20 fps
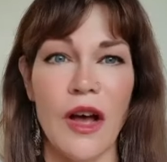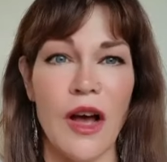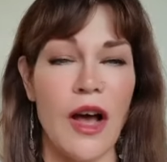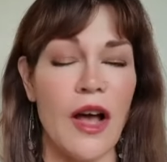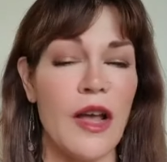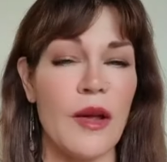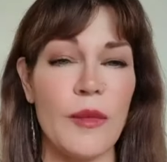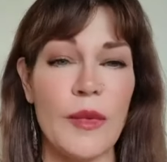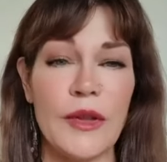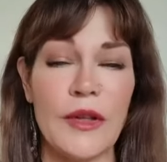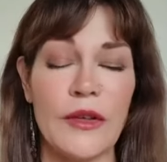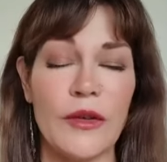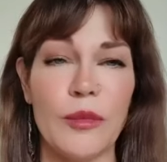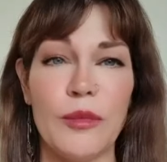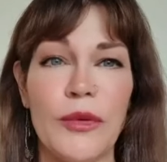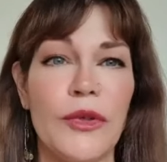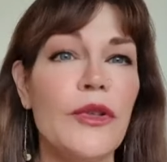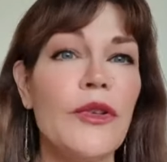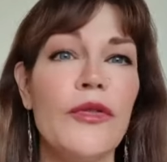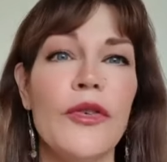I am in this
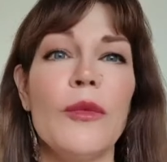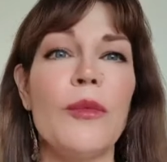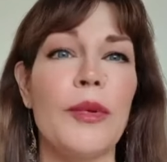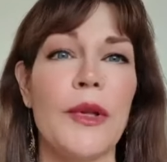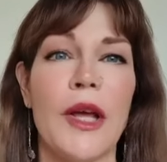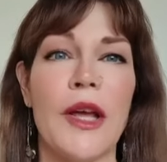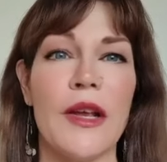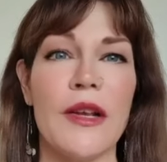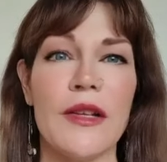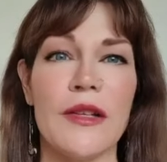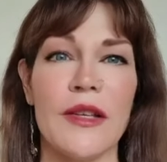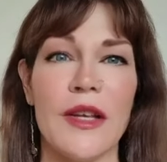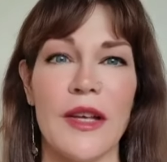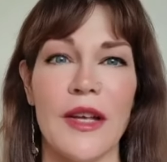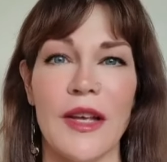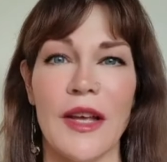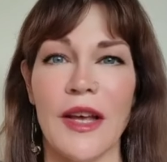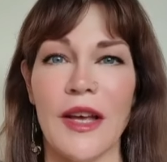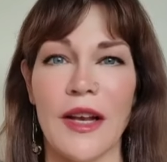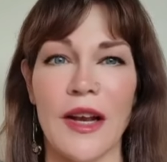beautiful place
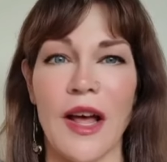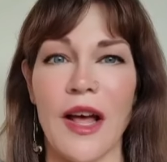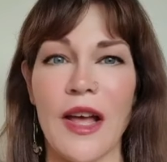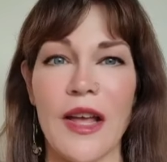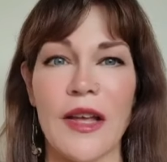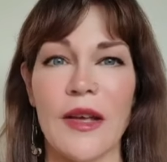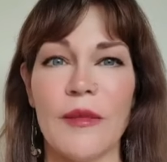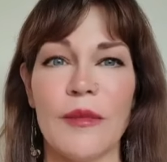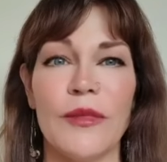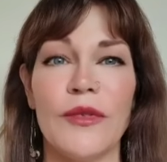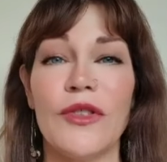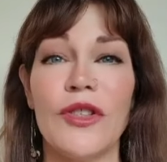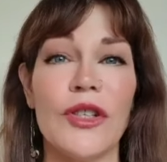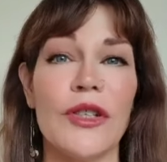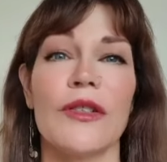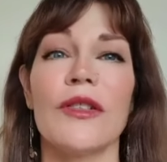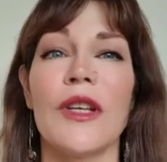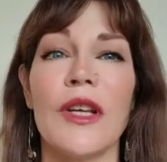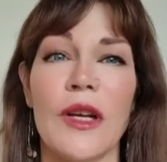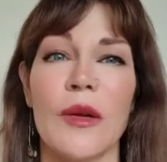and I am
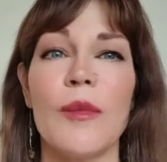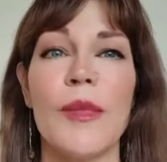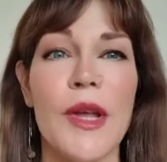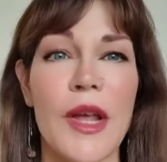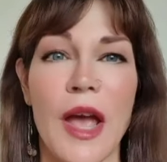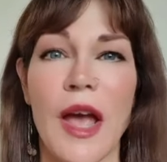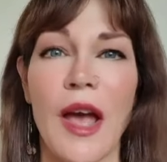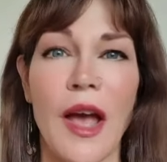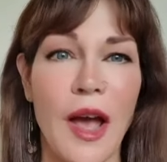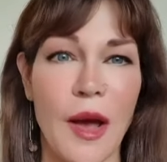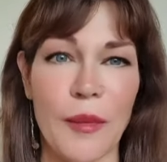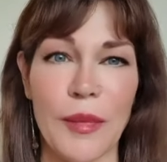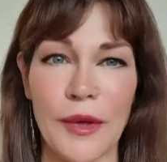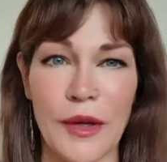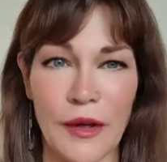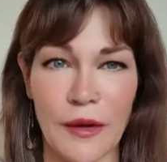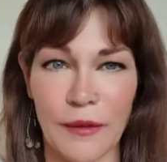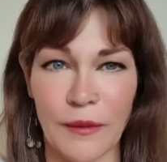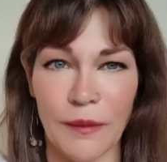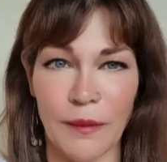just going to be
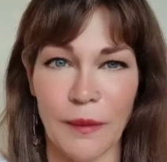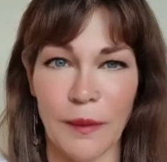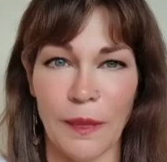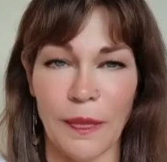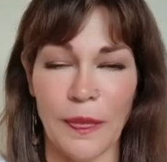happy.